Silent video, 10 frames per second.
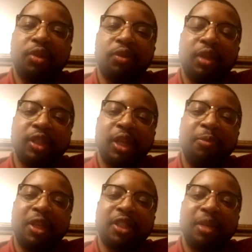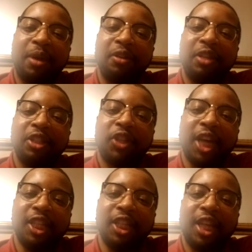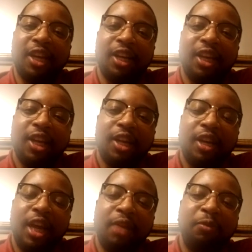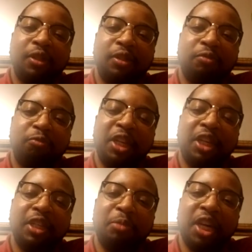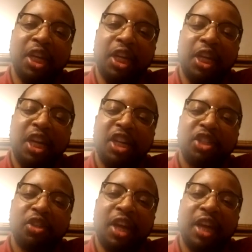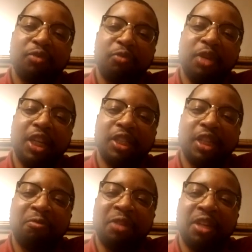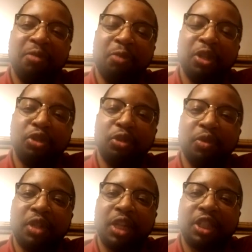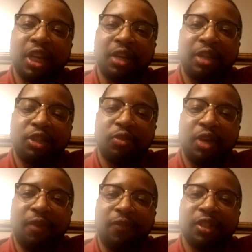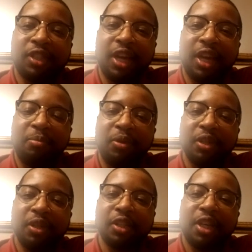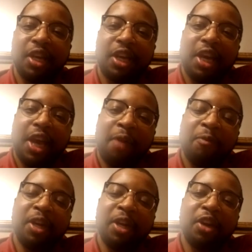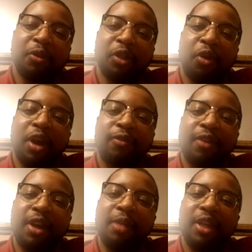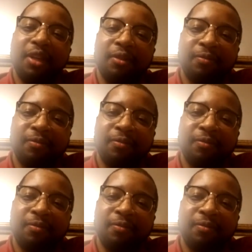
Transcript: Some way, somehow they tracked it that it was Ricky's money. So they asked Ricky, they said, Ricky, what'd you do with that check that you got for your signing bonus? Ricky goes, oh, I framed it.